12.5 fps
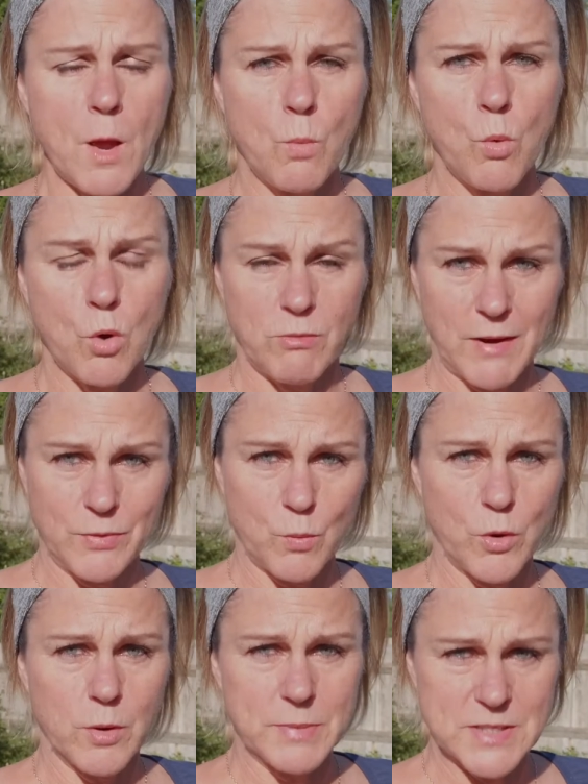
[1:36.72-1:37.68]
walk around the
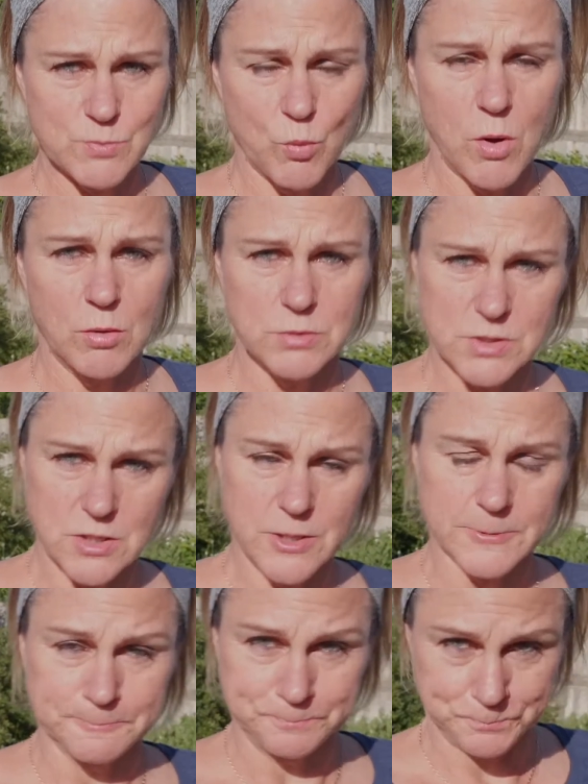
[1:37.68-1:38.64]
Wannabesmallholders
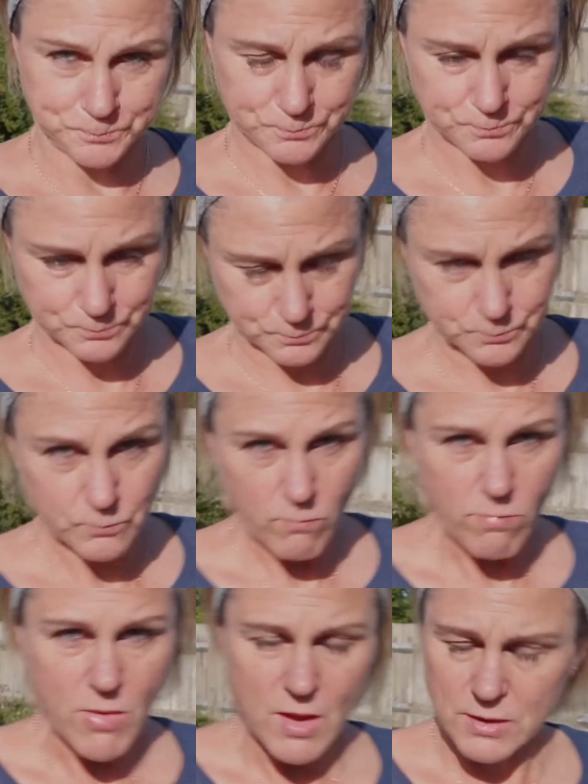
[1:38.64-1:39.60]
garden.
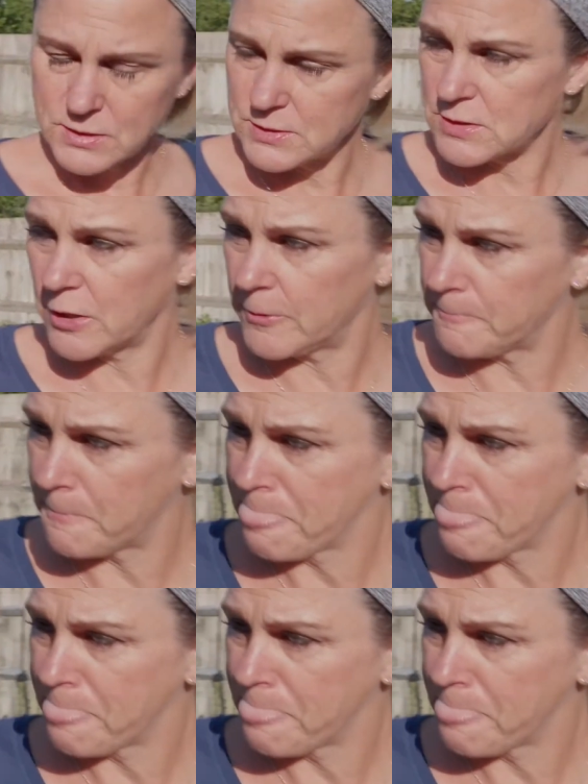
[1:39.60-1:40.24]
So